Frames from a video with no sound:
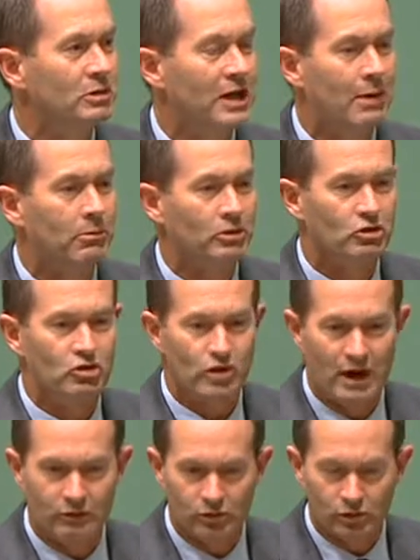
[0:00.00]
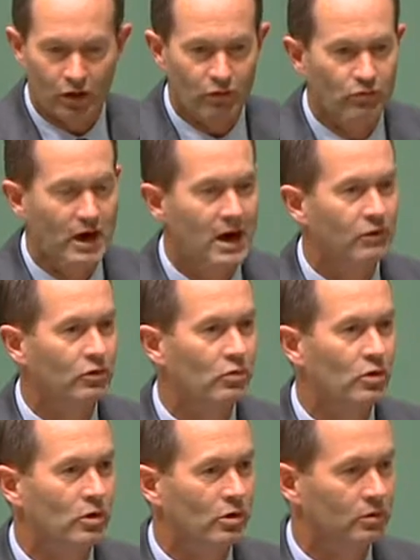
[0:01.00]
be able to travel around the
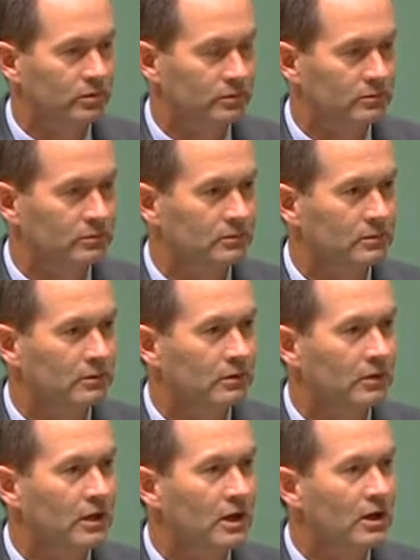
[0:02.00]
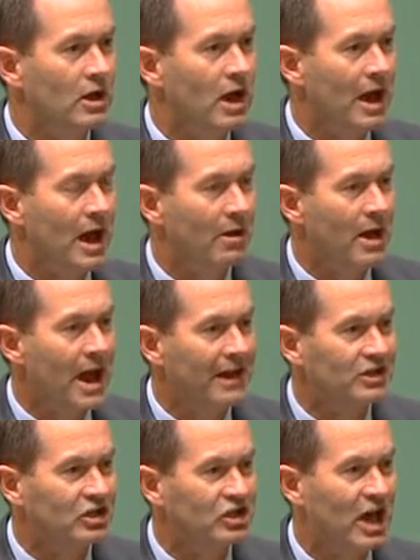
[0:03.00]
world
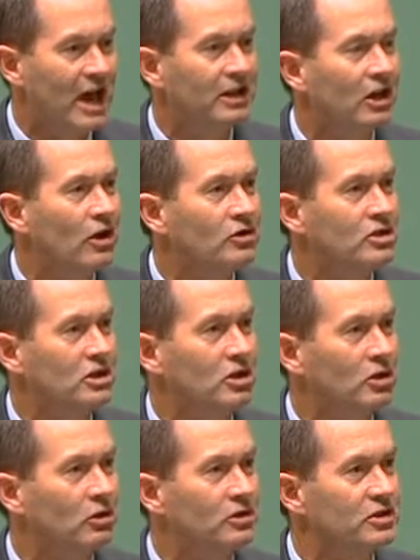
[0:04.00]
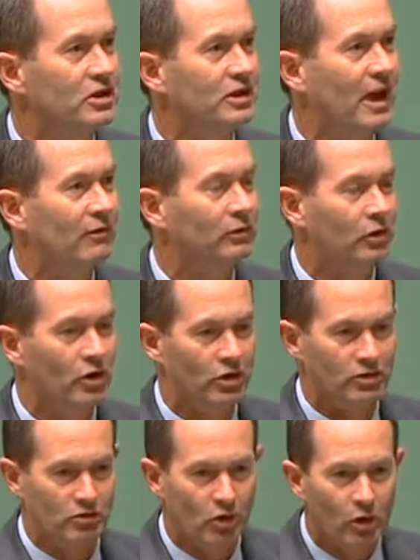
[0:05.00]
and to take those skills that they've
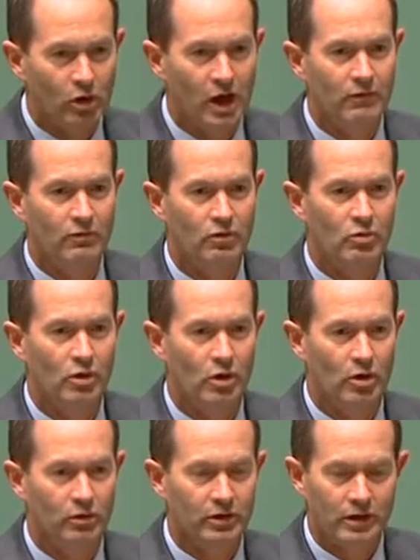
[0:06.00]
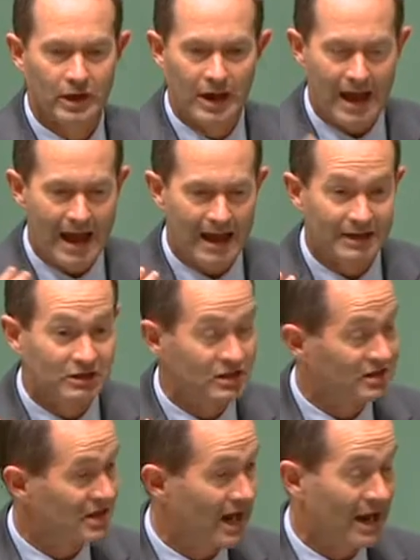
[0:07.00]
learnt all over the world and to
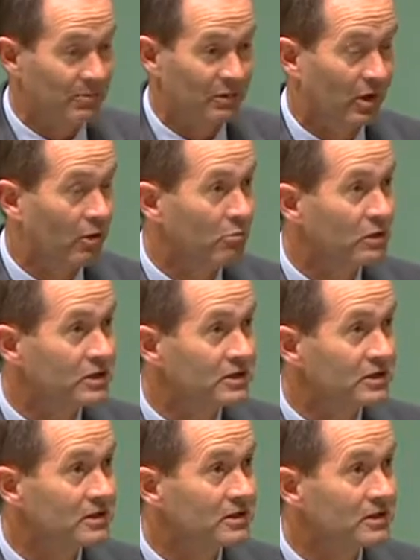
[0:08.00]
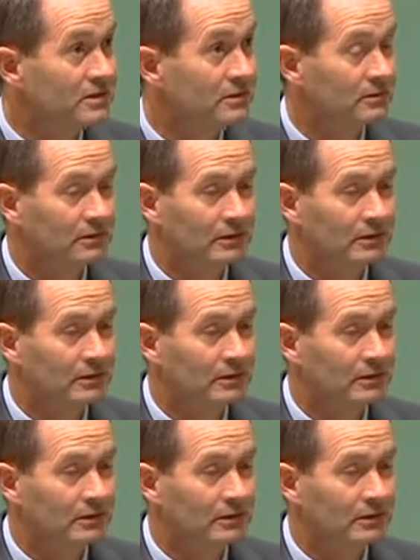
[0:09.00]
start up their own businesses